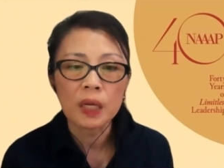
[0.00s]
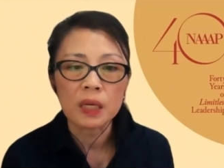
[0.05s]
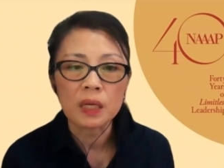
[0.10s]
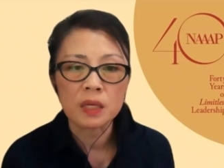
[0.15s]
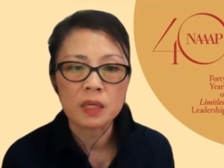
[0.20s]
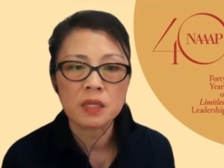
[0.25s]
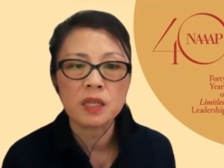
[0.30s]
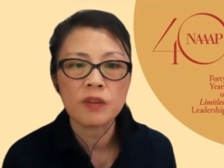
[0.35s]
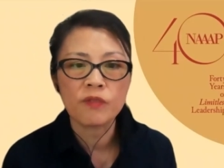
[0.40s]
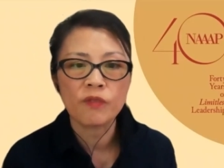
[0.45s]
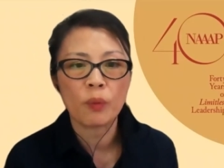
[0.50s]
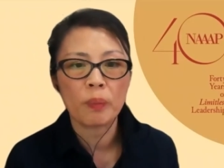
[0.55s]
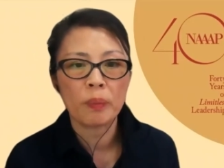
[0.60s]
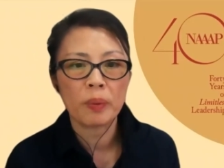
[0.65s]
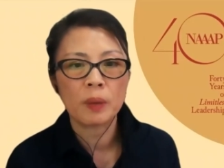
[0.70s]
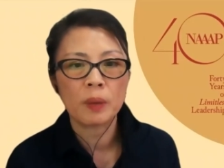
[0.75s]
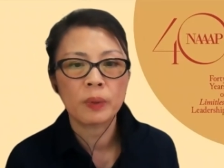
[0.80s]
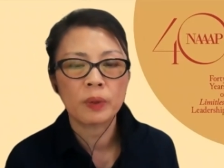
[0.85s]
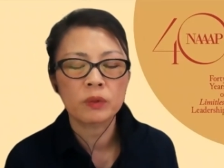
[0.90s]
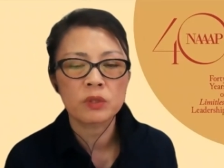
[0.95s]
easy for
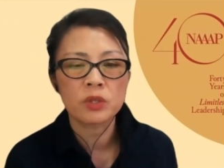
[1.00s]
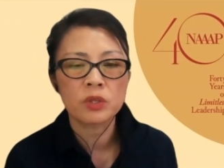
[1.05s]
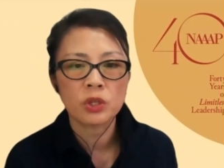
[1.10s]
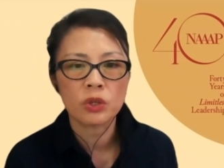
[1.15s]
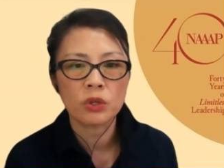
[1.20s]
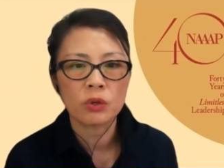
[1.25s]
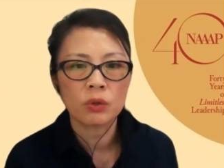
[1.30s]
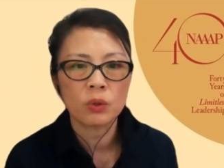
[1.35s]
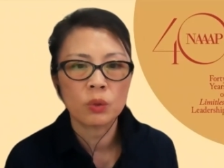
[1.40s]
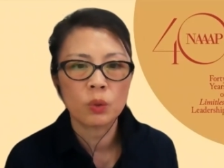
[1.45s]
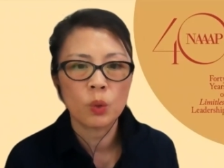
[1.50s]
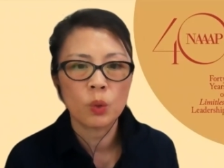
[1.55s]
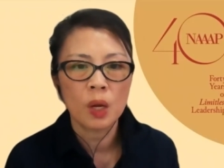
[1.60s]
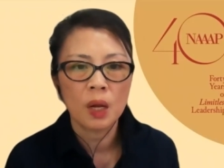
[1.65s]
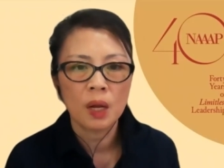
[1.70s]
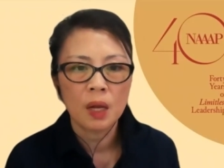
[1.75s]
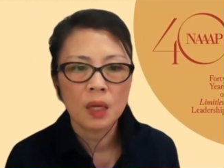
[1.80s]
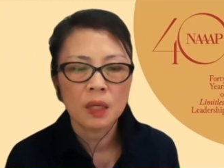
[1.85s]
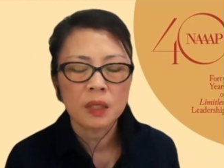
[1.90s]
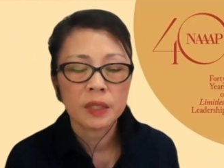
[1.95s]
people to
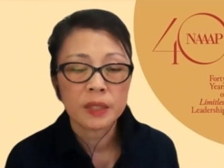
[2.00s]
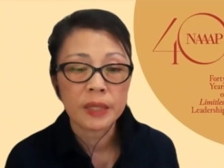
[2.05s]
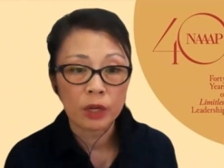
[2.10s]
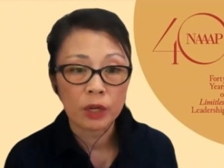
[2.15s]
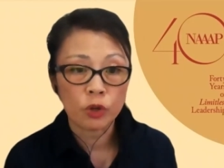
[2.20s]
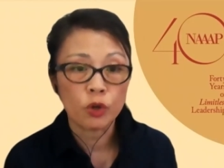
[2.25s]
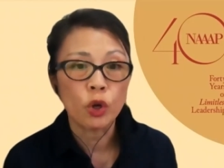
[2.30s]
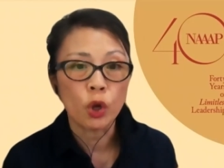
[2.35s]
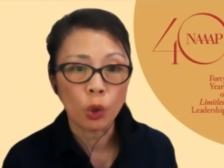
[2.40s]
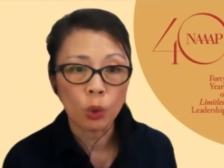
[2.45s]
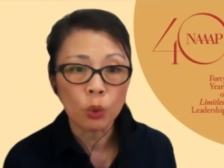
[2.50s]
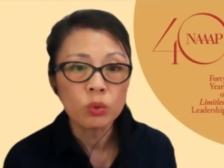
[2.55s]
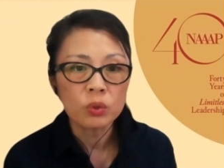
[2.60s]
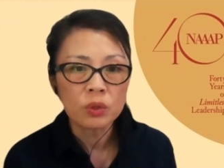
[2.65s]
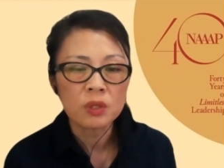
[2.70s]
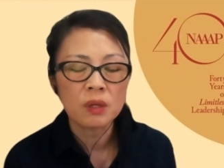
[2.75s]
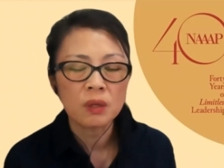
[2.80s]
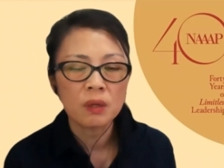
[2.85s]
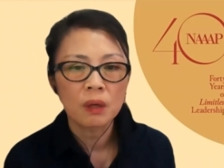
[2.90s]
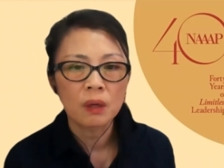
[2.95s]
take
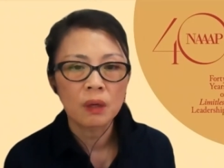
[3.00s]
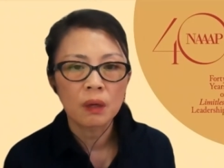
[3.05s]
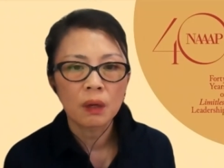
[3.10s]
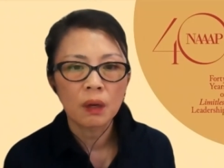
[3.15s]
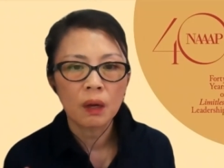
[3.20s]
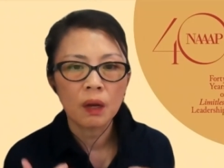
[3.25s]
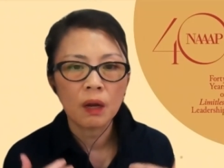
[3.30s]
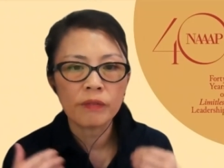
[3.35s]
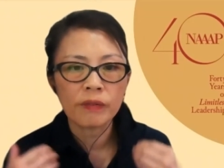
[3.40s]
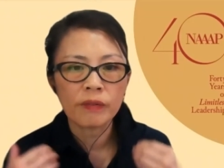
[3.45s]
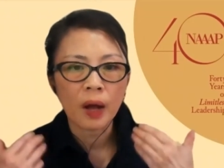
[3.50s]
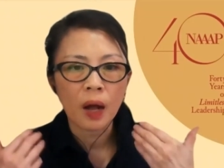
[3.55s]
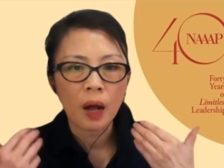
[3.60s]
note of